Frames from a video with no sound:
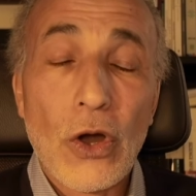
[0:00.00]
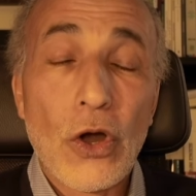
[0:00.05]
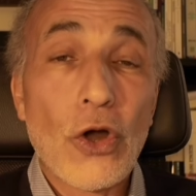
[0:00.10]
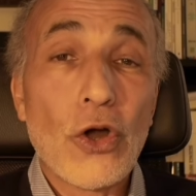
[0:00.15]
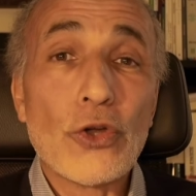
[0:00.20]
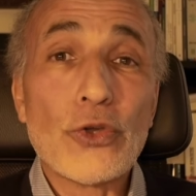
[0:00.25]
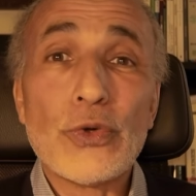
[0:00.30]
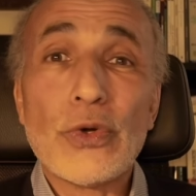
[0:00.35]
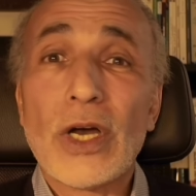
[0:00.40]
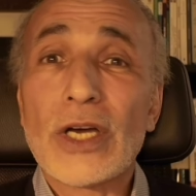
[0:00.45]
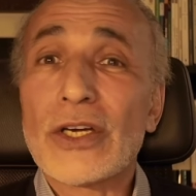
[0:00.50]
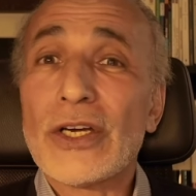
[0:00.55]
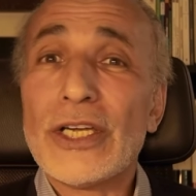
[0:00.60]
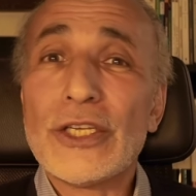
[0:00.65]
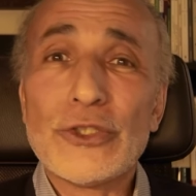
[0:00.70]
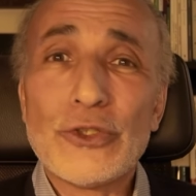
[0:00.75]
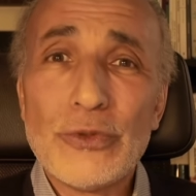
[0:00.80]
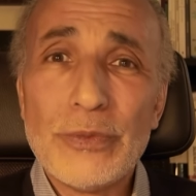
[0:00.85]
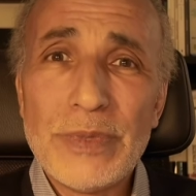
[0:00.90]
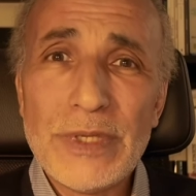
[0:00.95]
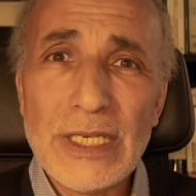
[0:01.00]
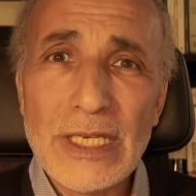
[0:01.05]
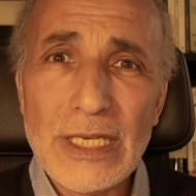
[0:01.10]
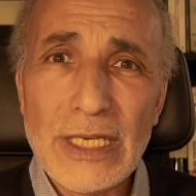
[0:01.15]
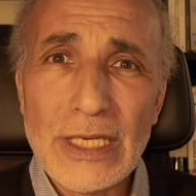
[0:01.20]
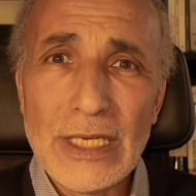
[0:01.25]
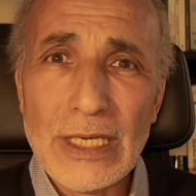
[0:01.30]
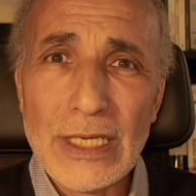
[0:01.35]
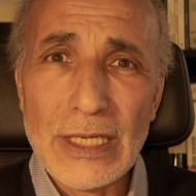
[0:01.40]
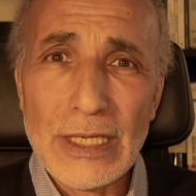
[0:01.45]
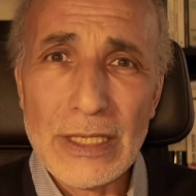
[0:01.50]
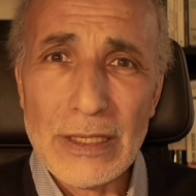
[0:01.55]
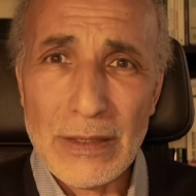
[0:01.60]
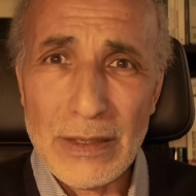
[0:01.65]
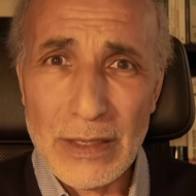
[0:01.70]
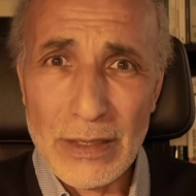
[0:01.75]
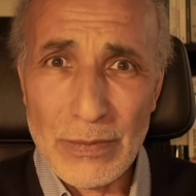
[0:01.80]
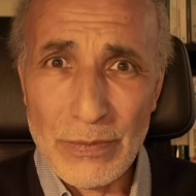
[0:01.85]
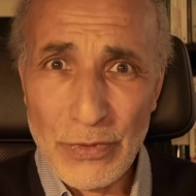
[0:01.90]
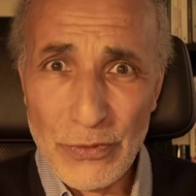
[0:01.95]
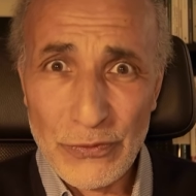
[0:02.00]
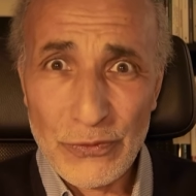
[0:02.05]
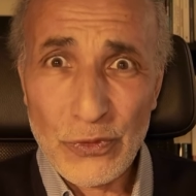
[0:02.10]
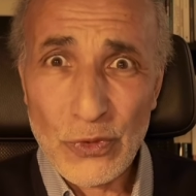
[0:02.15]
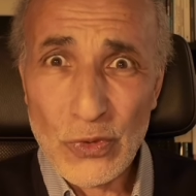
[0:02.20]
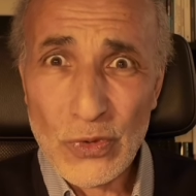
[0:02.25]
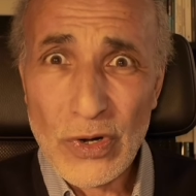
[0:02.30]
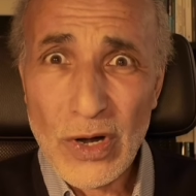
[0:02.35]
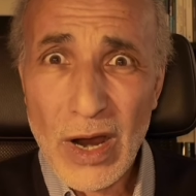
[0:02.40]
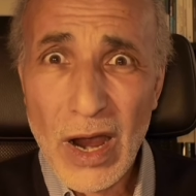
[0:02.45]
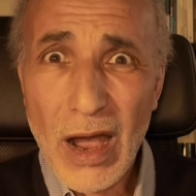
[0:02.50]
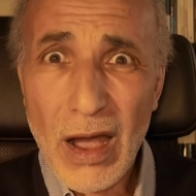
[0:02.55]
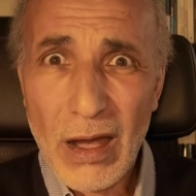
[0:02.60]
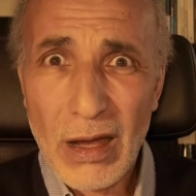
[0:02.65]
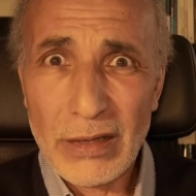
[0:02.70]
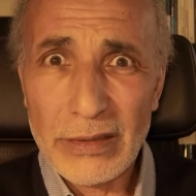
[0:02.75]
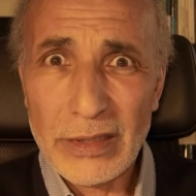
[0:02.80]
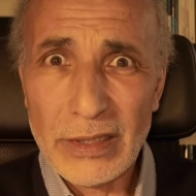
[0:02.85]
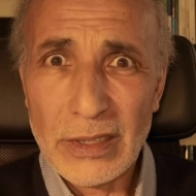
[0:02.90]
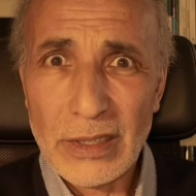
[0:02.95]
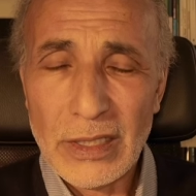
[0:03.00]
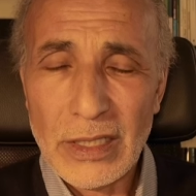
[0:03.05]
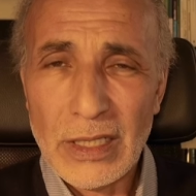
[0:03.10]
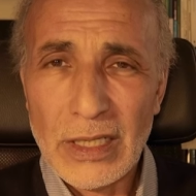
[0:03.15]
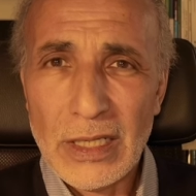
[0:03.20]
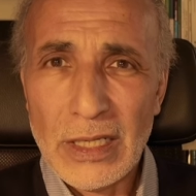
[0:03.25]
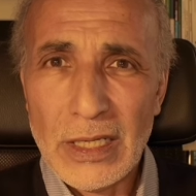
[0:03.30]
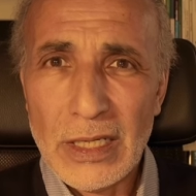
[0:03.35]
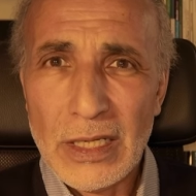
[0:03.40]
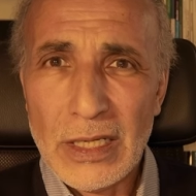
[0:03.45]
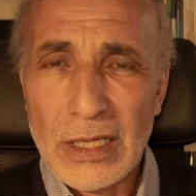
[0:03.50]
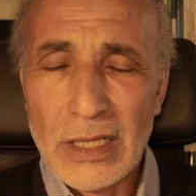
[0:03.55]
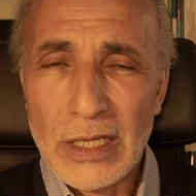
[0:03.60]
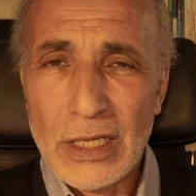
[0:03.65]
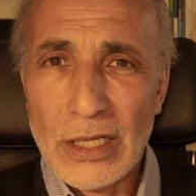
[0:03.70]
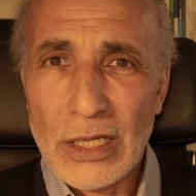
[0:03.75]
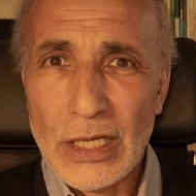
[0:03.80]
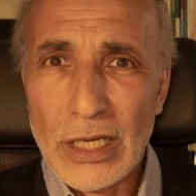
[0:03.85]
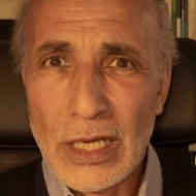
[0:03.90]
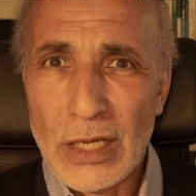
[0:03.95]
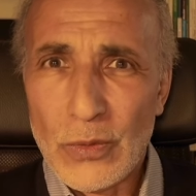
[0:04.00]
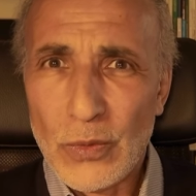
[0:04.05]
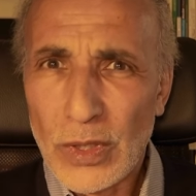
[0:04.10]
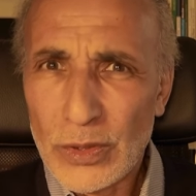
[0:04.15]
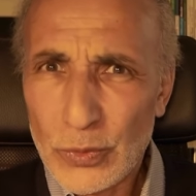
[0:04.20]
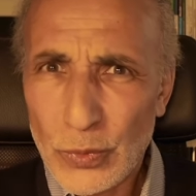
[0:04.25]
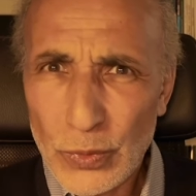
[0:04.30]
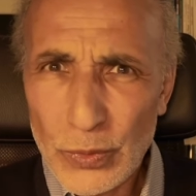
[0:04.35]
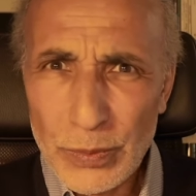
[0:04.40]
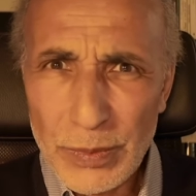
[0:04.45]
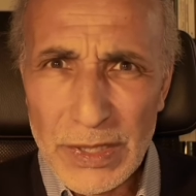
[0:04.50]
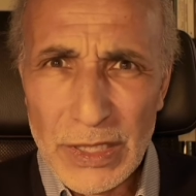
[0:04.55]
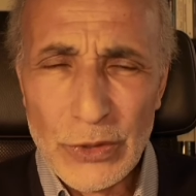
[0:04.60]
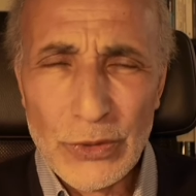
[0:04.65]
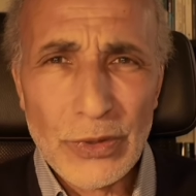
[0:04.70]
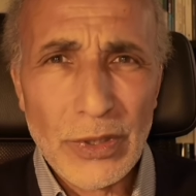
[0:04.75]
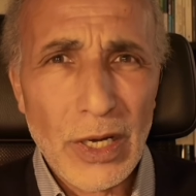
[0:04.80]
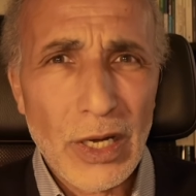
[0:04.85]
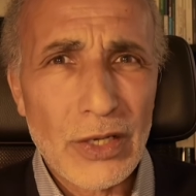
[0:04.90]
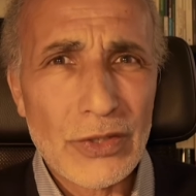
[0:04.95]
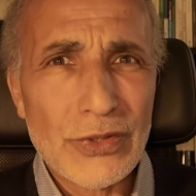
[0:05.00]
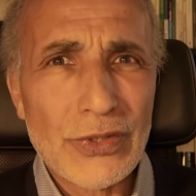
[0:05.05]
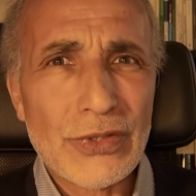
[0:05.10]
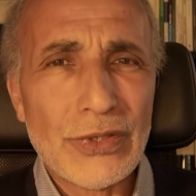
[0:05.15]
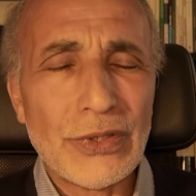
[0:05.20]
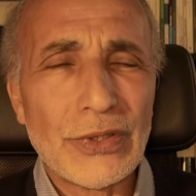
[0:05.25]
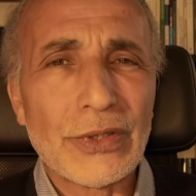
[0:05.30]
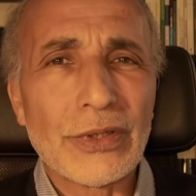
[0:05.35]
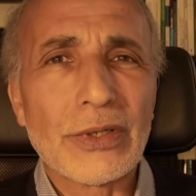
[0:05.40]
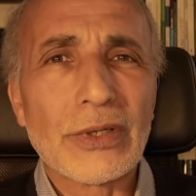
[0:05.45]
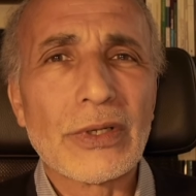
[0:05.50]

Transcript: Or you are going to be before God? What would be your answer?